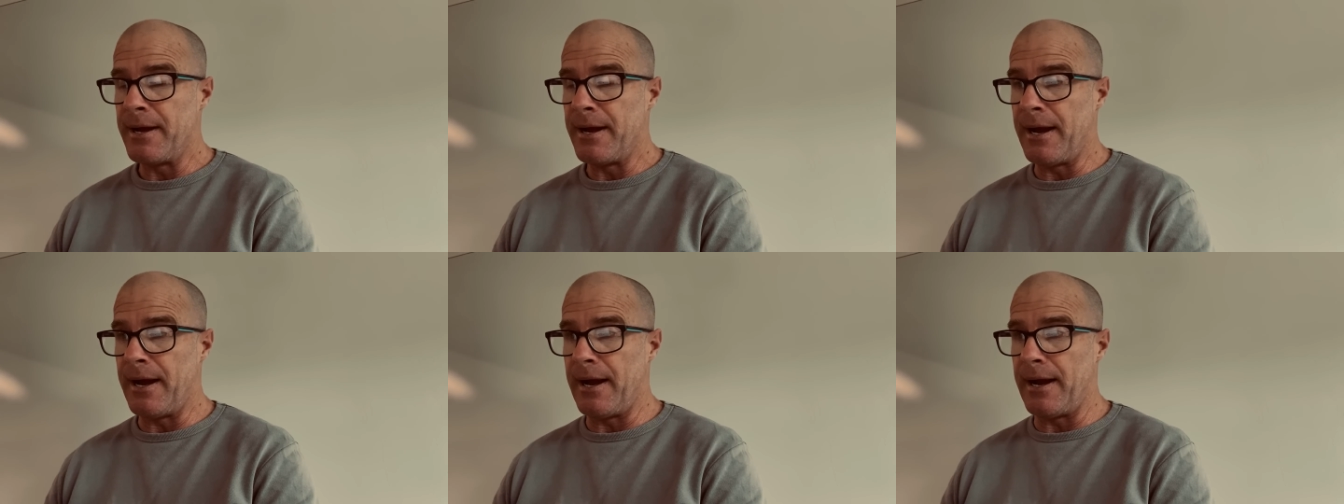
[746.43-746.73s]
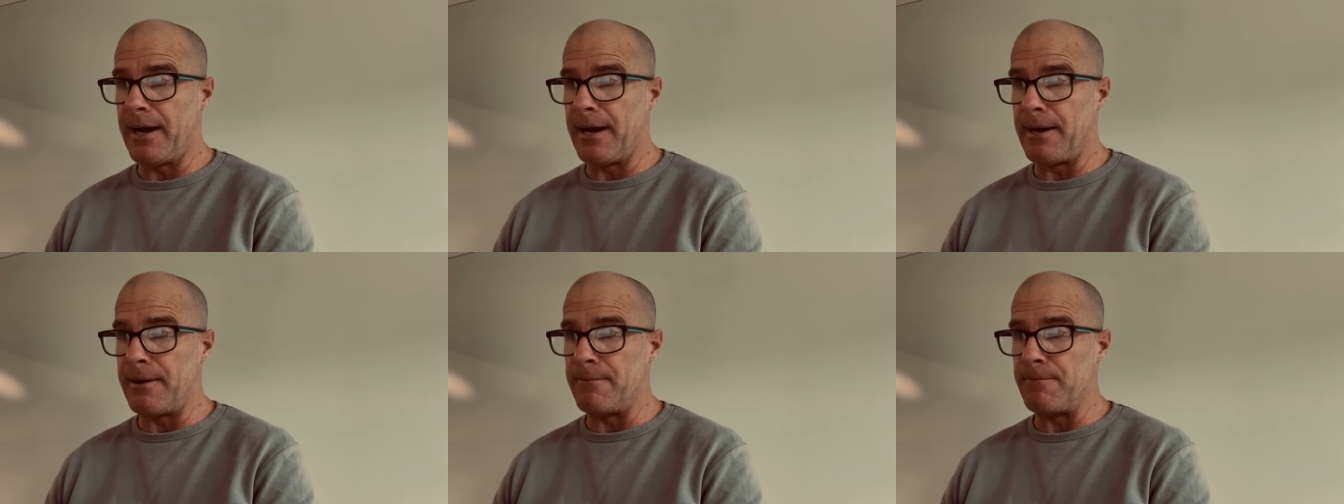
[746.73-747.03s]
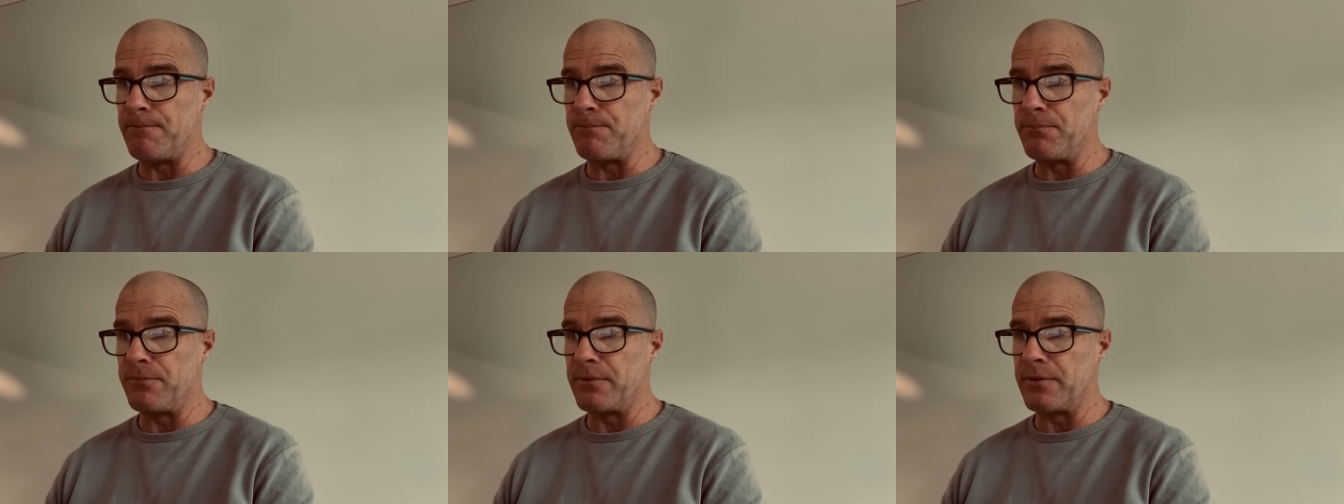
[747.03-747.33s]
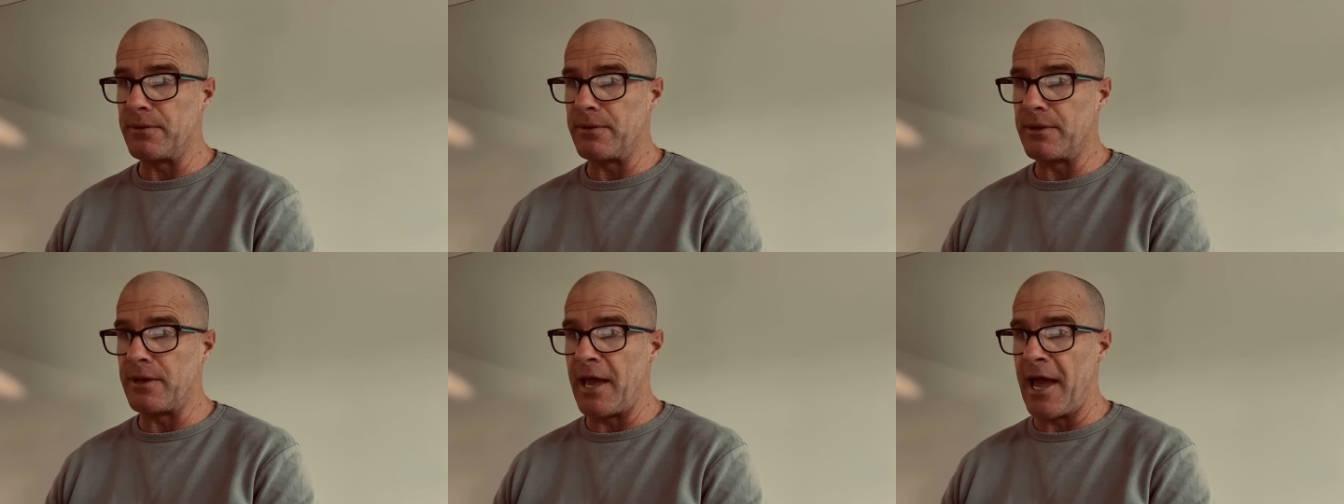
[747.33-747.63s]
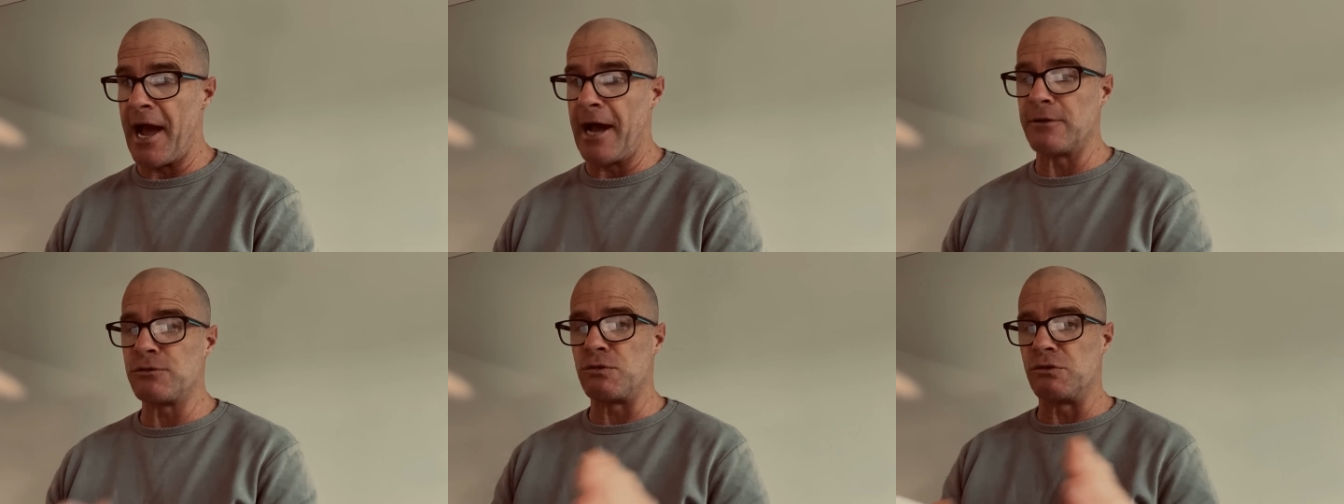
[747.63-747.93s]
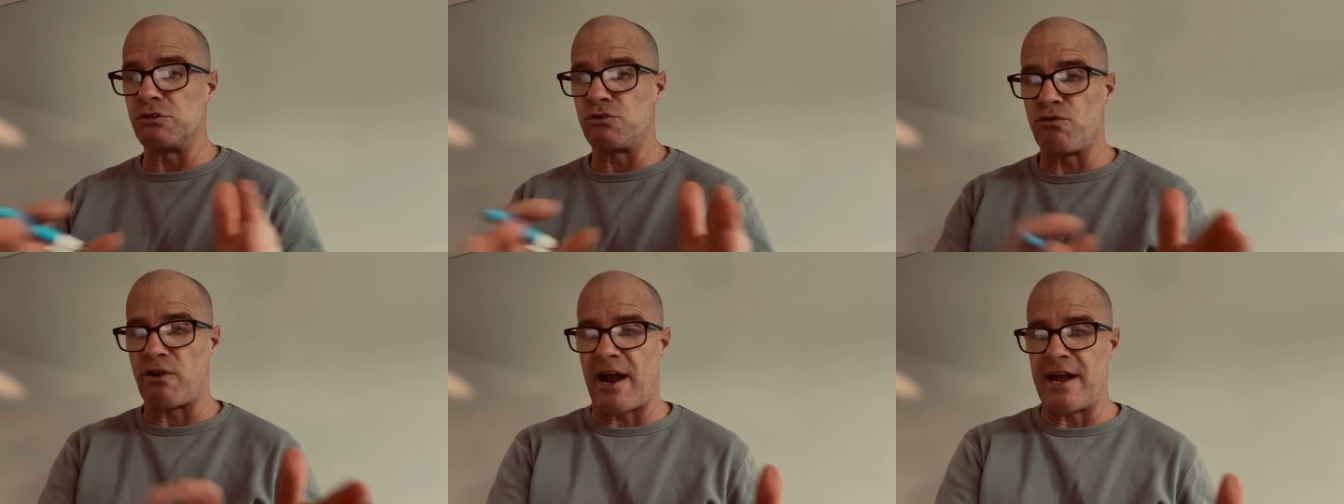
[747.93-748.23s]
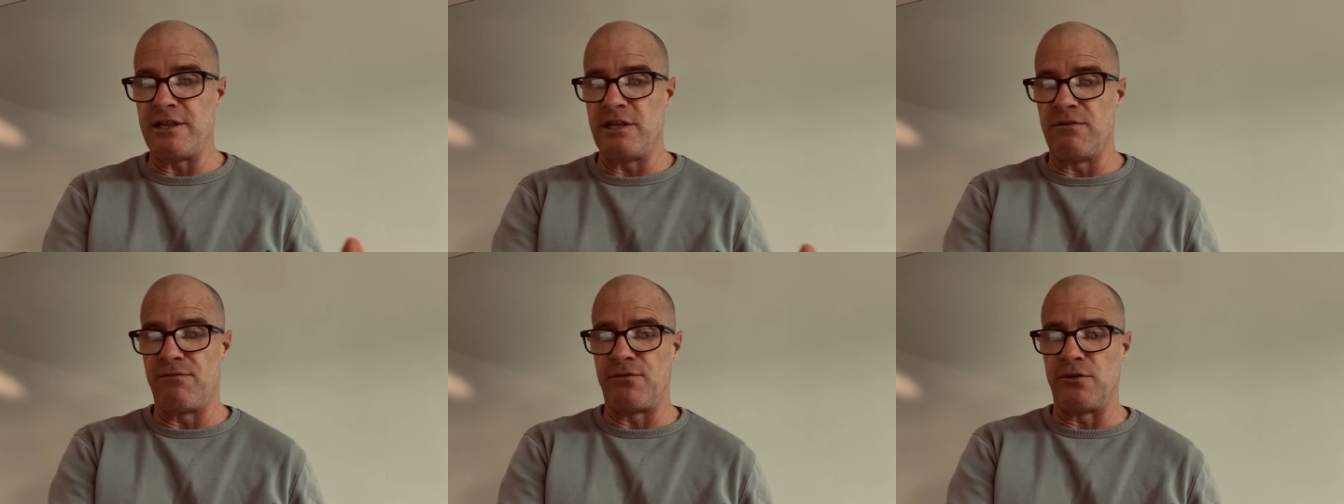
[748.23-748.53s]
Ours was
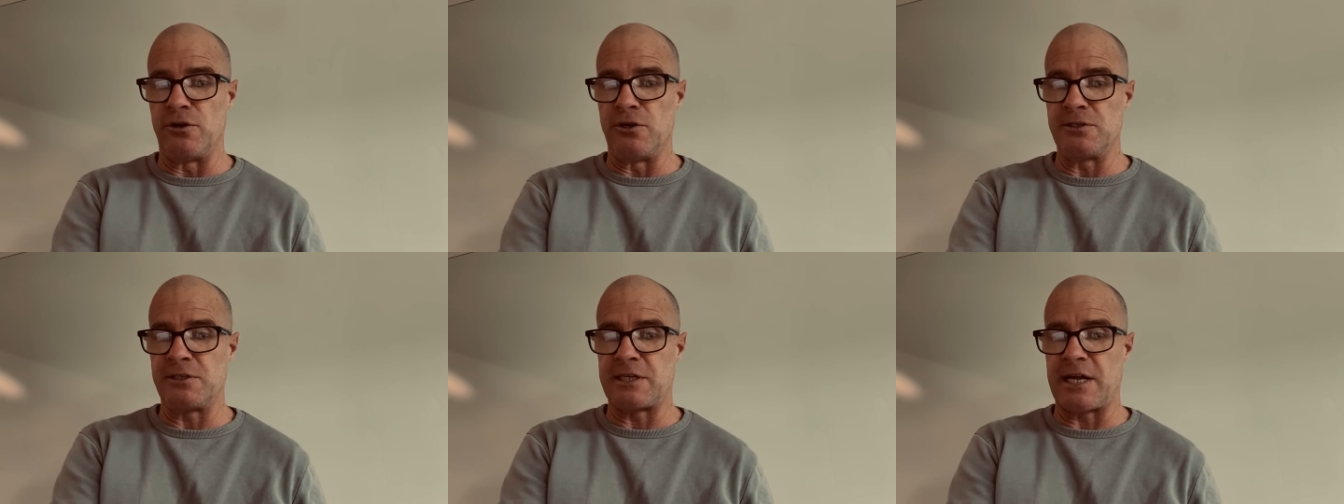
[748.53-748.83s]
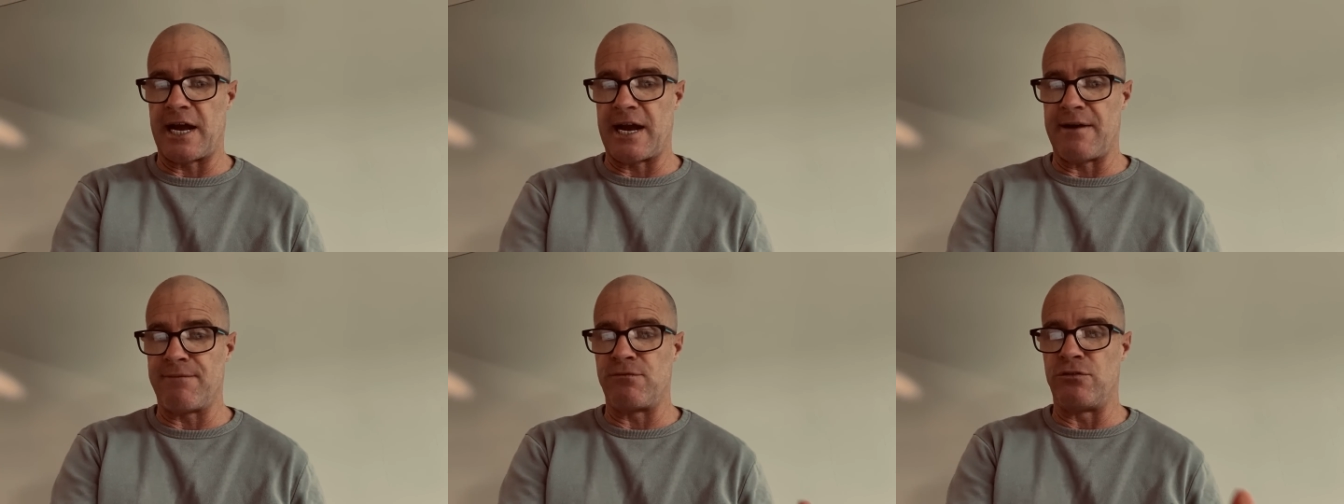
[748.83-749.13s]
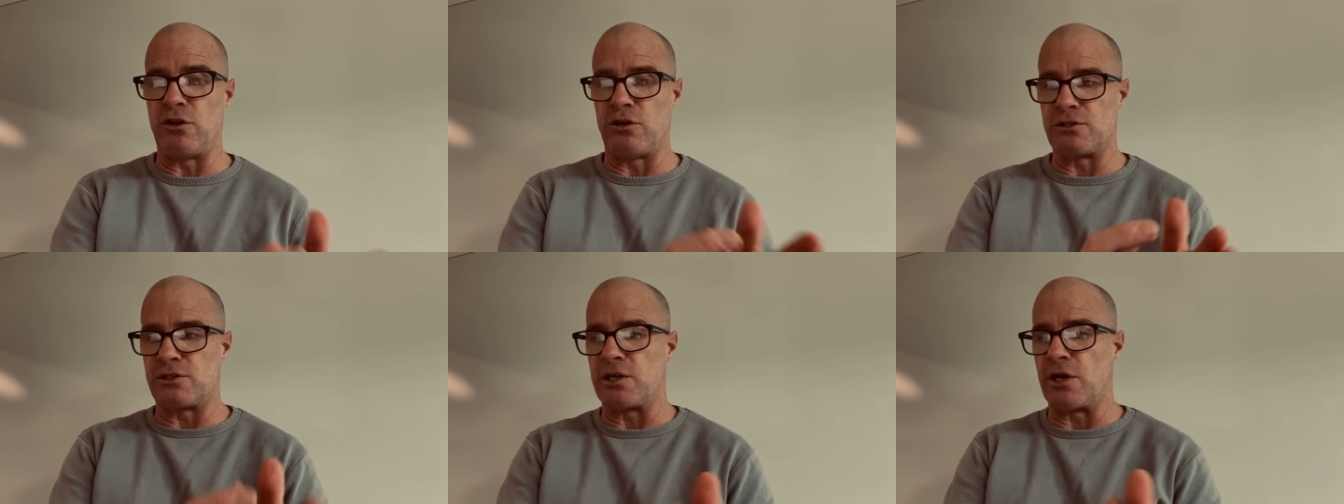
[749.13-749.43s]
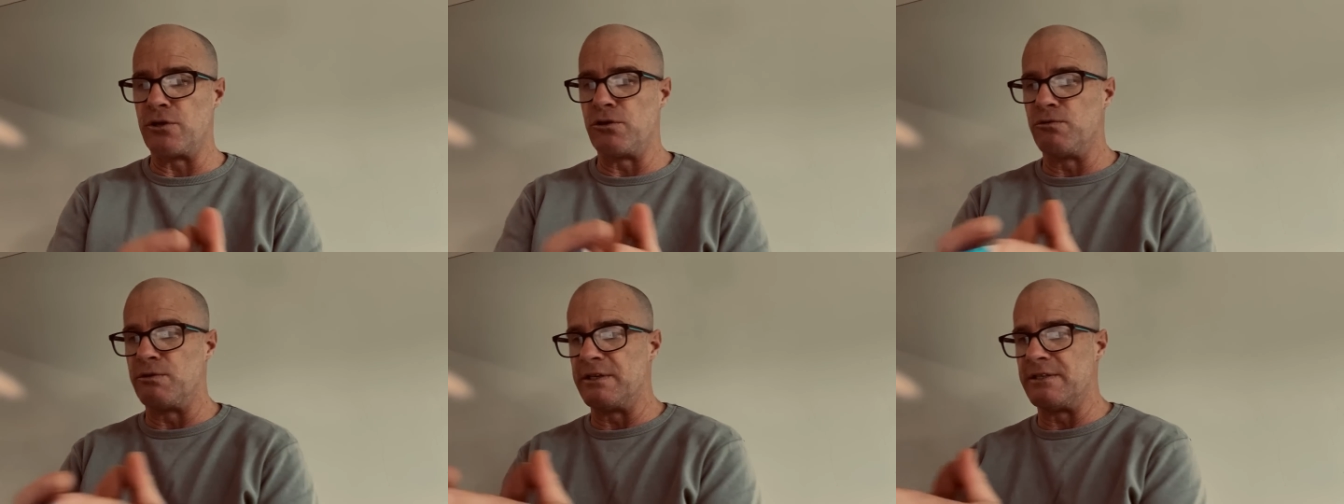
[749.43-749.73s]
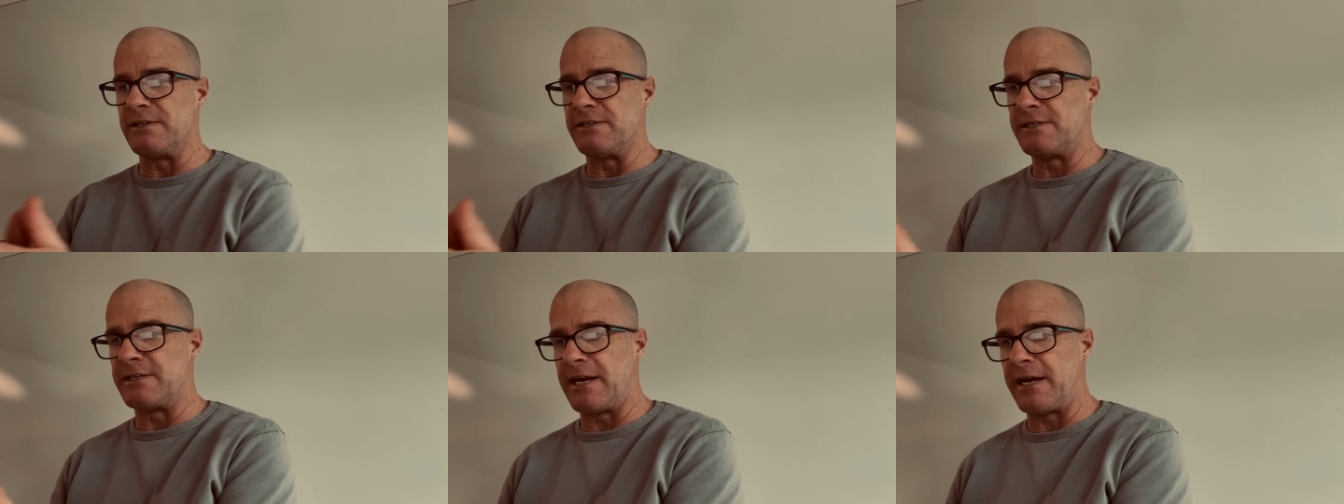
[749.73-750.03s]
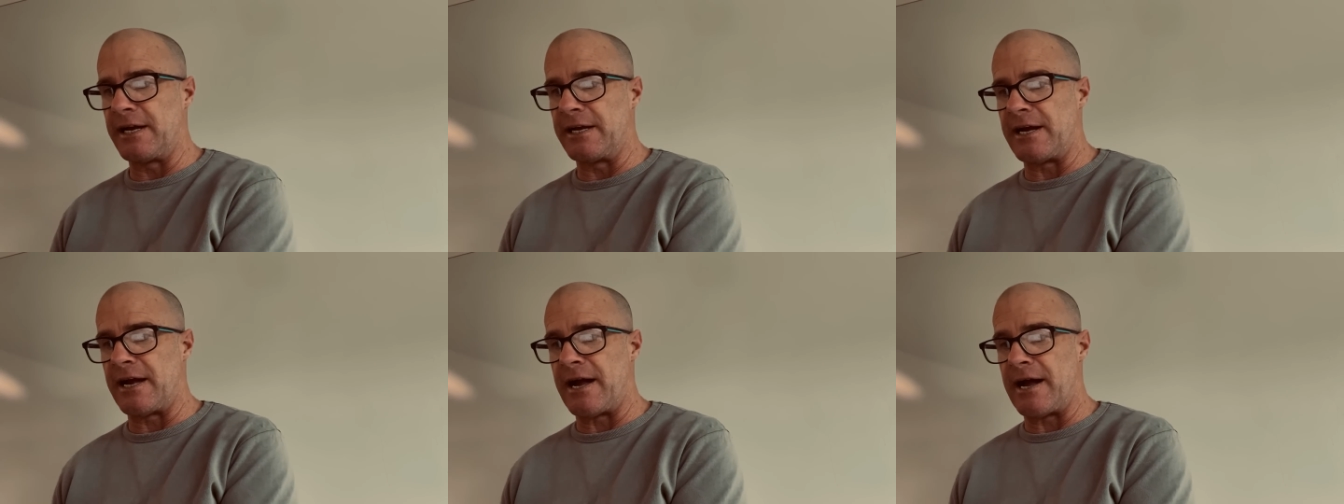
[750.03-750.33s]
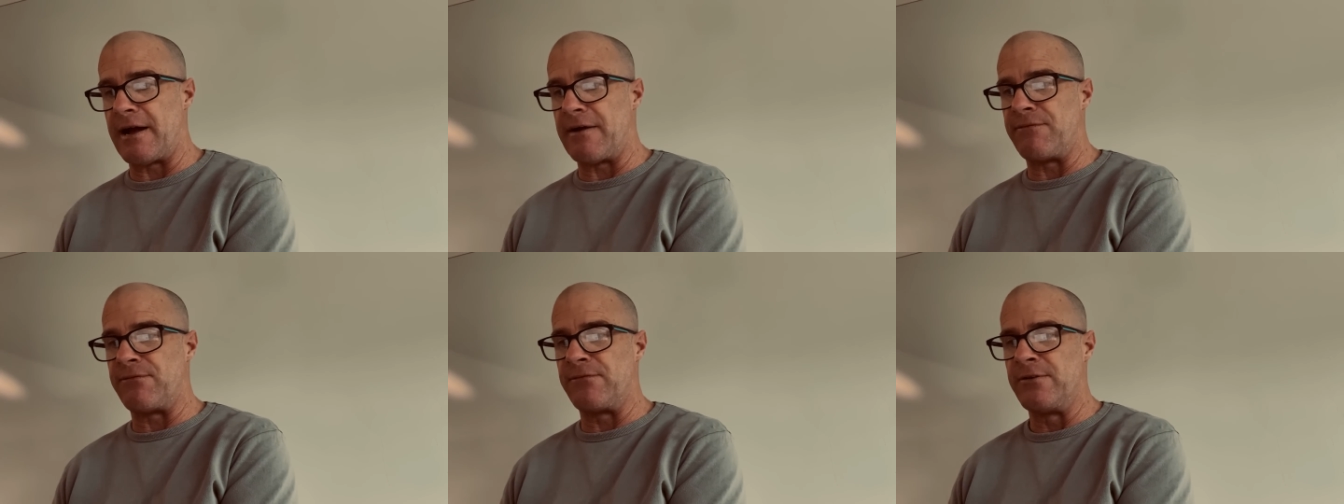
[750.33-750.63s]
great in the first half, not so good in the second
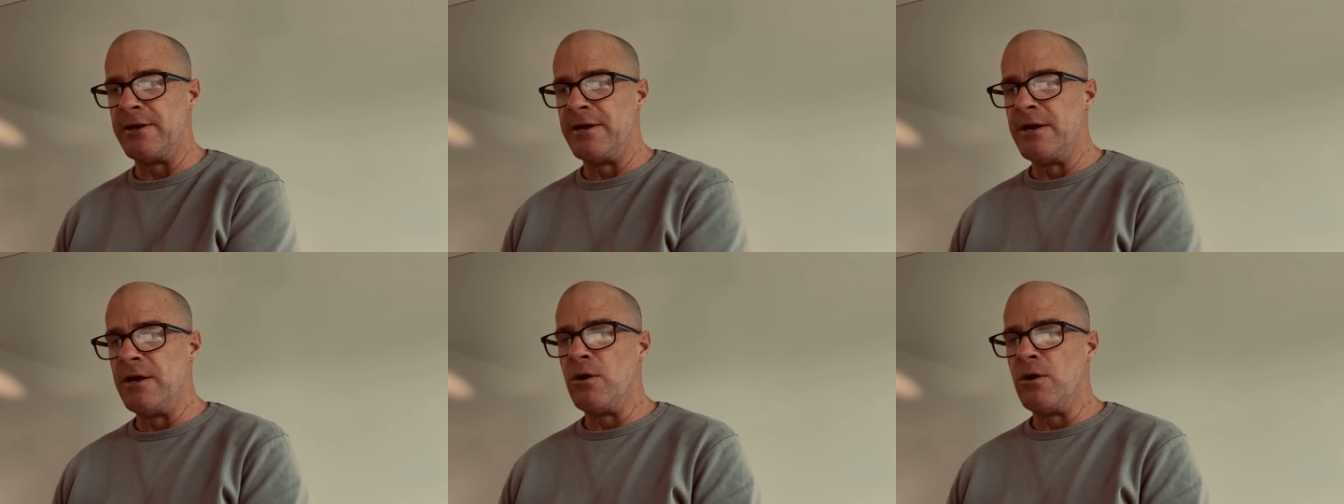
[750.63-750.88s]
half.